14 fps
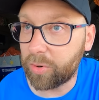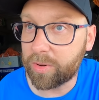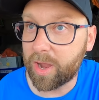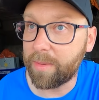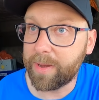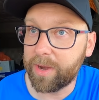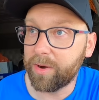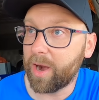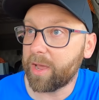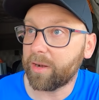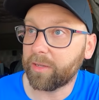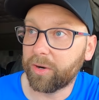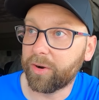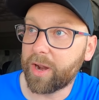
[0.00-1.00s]
Don't come here
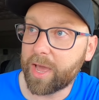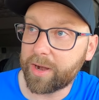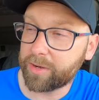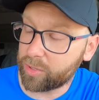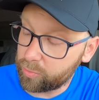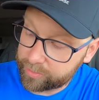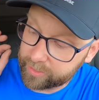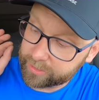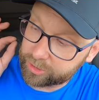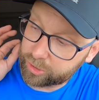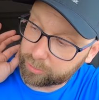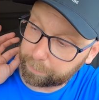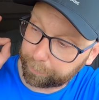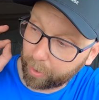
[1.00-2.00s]
how to learn how to do
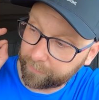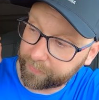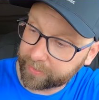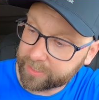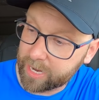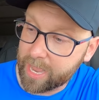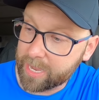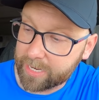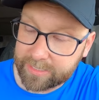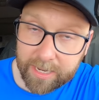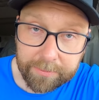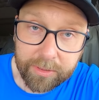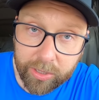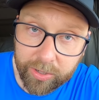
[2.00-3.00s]
things just perfect,
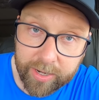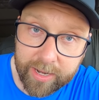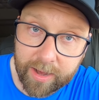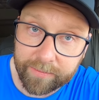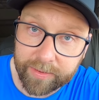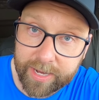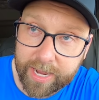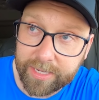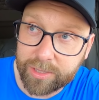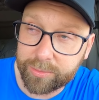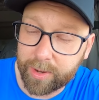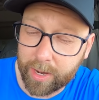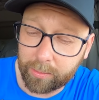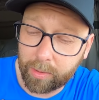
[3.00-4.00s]
because I'm learning every day
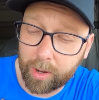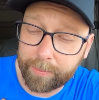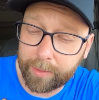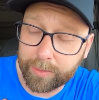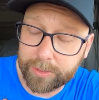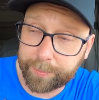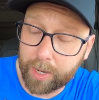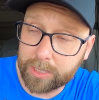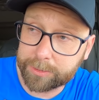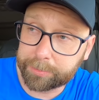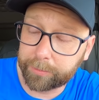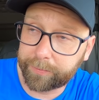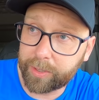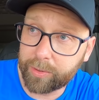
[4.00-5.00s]
too, and I don't want to be
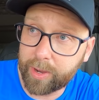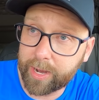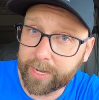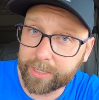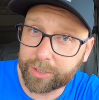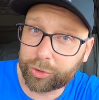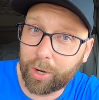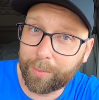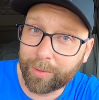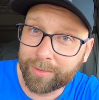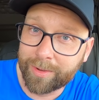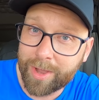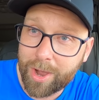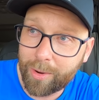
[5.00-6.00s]
responsible for you getting into
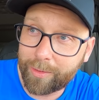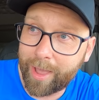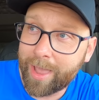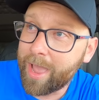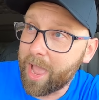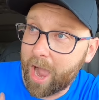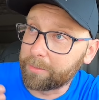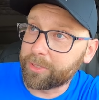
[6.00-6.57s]
trouble, okay?